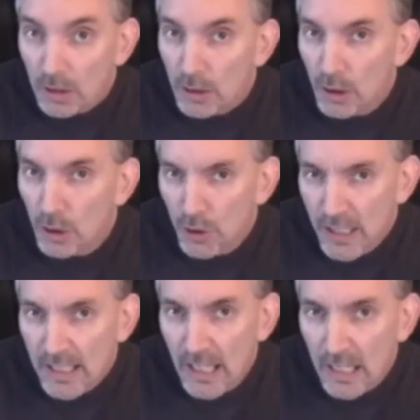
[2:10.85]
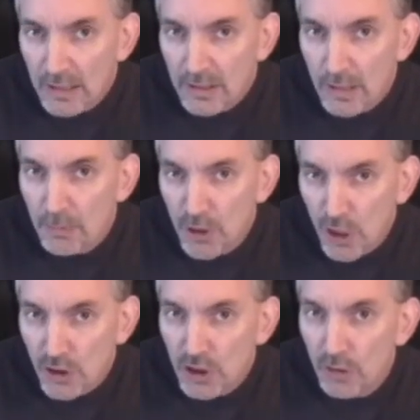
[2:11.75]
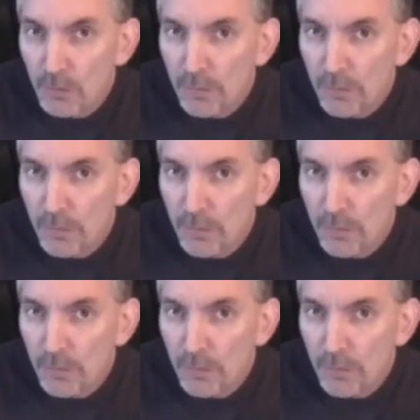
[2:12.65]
you're looking at the production of